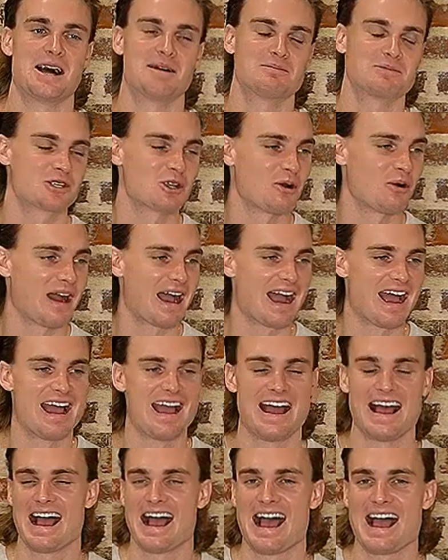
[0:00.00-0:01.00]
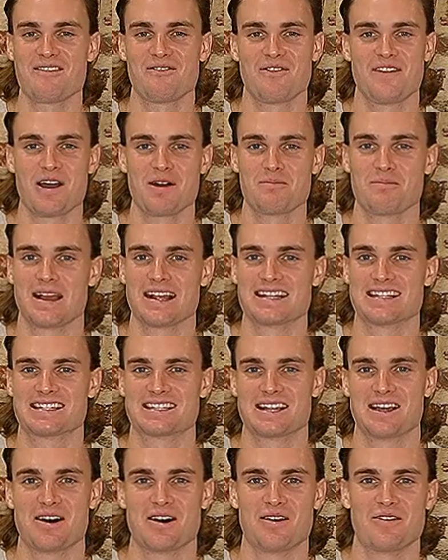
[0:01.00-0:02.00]
So I found
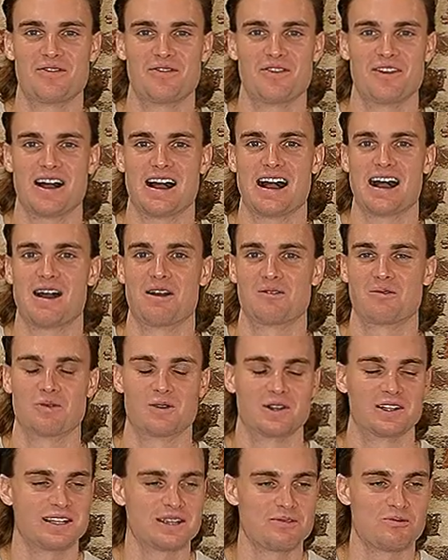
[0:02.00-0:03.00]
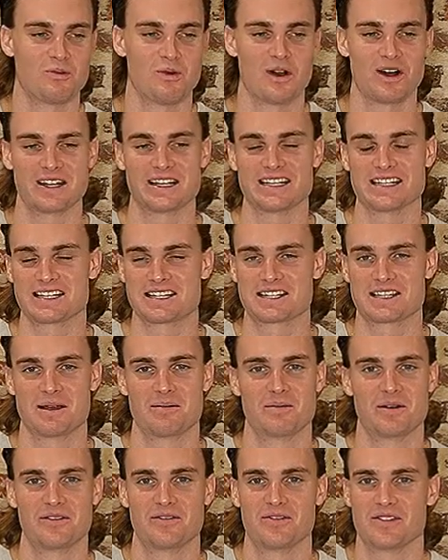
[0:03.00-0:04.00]
myself really wanting
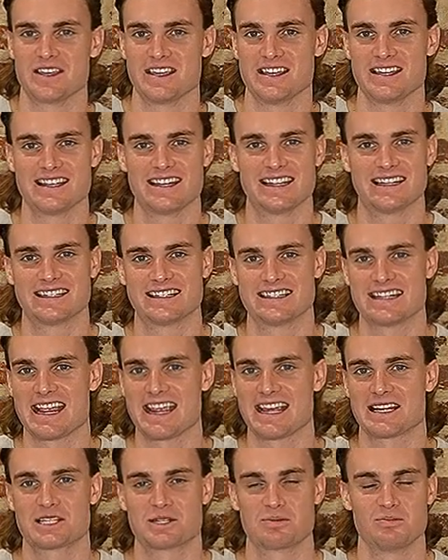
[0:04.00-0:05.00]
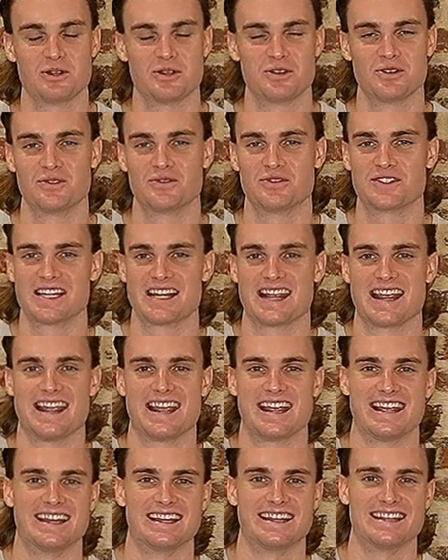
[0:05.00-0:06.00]
some of the dance moves
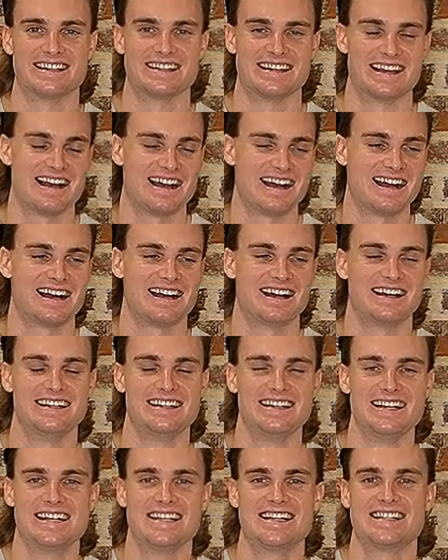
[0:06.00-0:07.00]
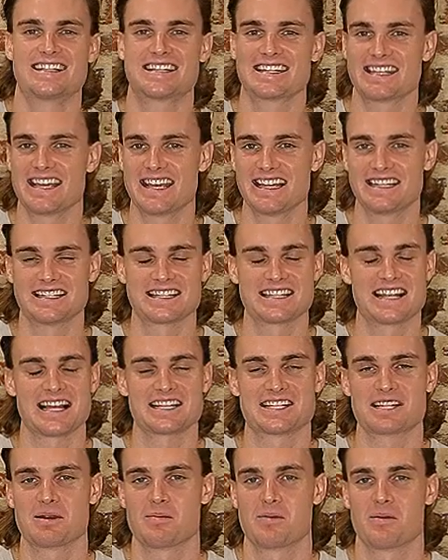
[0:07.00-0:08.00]
and skins that
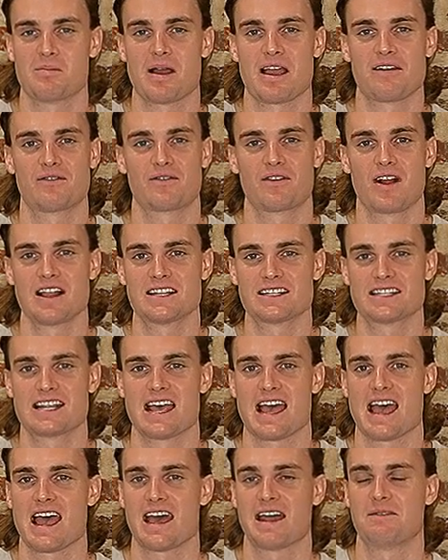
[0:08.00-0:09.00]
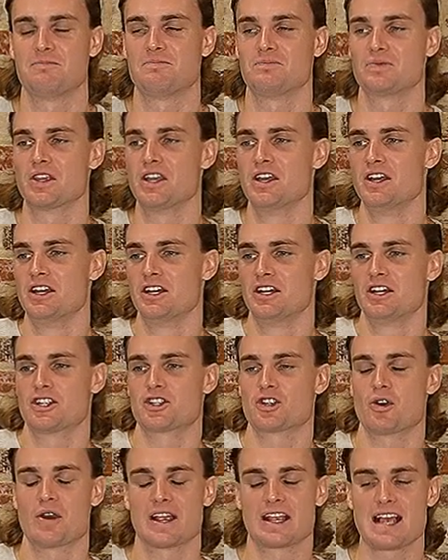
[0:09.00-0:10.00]
some of my friends had.
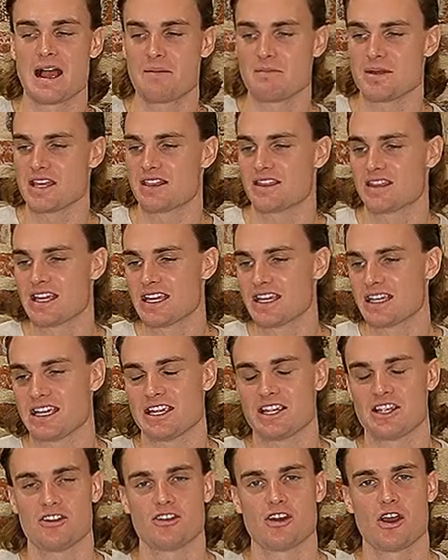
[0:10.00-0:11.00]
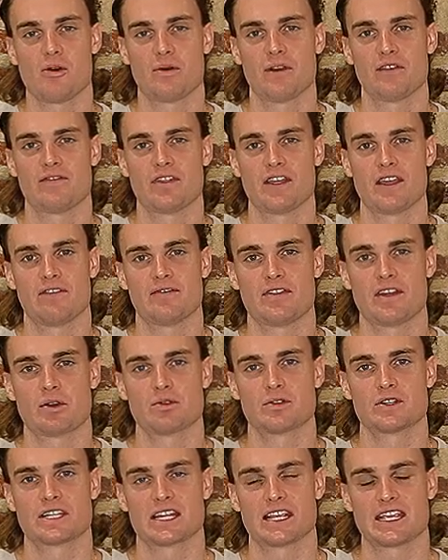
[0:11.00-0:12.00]
So it got me thinking, if there
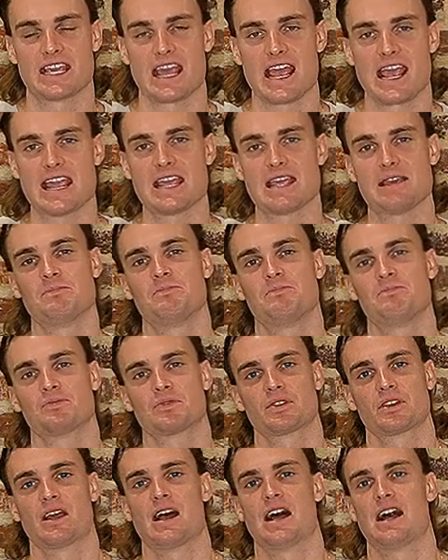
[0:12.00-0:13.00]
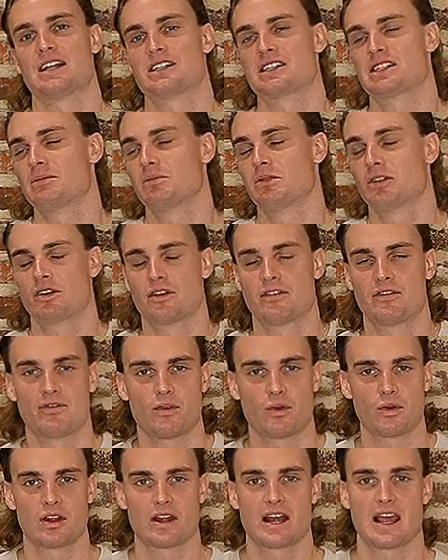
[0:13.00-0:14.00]
was a game similar to
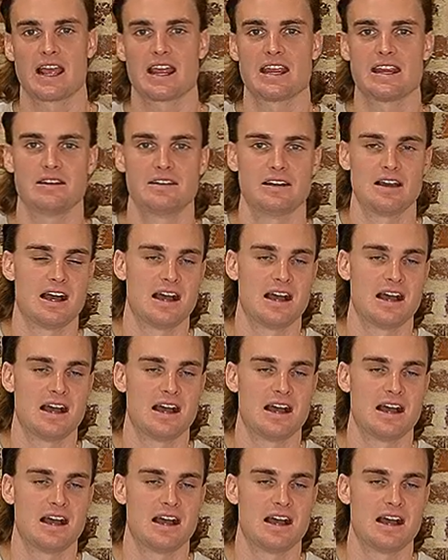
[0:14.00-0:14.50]
Fortnite